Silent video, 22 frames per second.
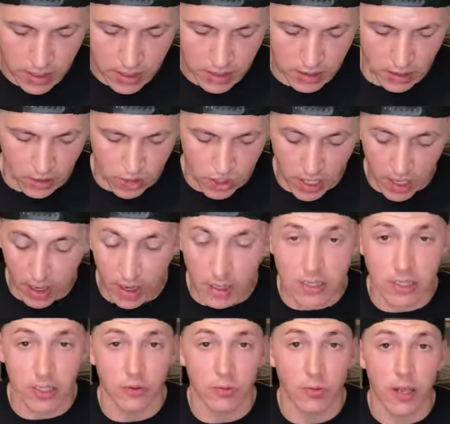So shout
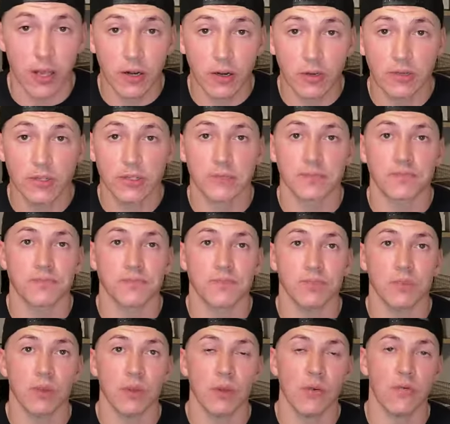out to the Raiders
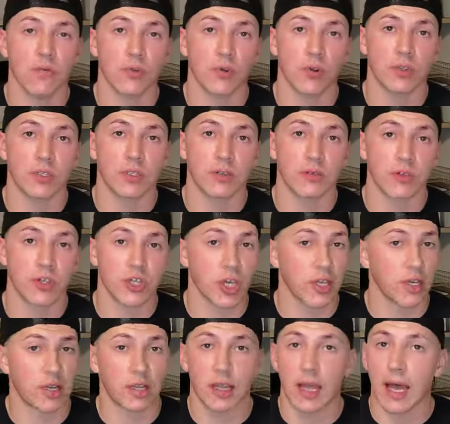for
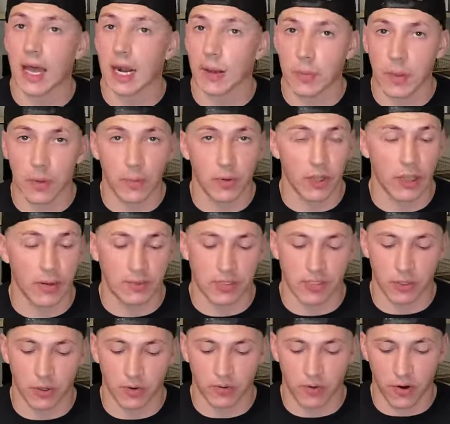shutting a lot of people up
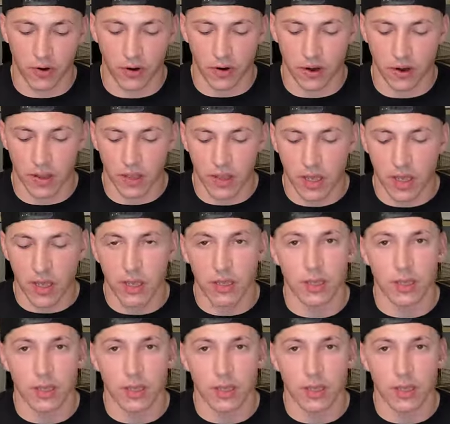so far.